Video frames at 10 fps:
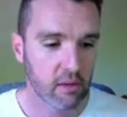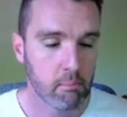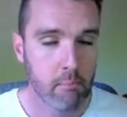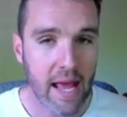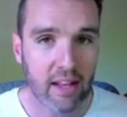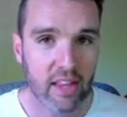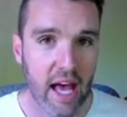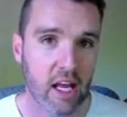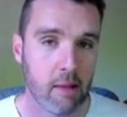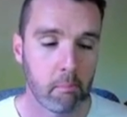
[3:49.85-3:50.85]
meant
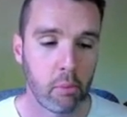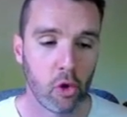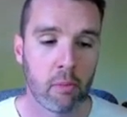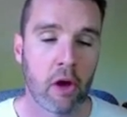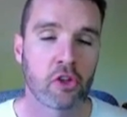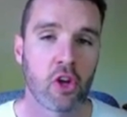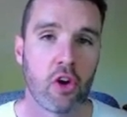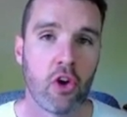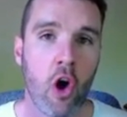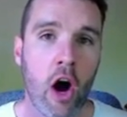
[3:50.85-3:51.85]
that Mbumo's
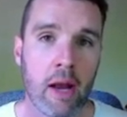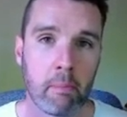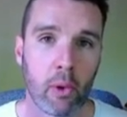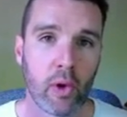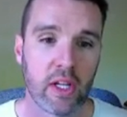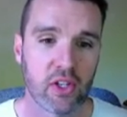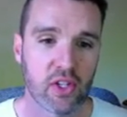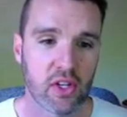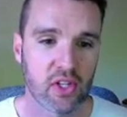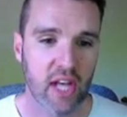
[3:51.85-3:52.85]
nine
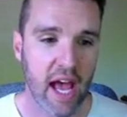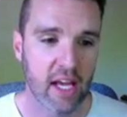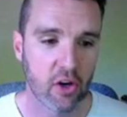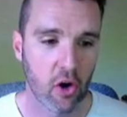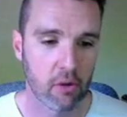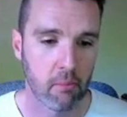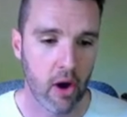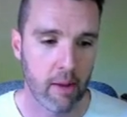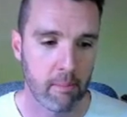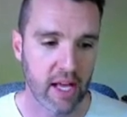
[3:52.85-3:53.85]
points stayed on
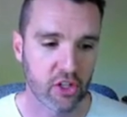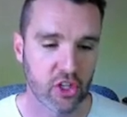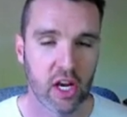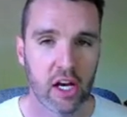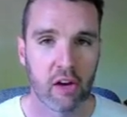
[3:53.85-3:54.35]
my bench.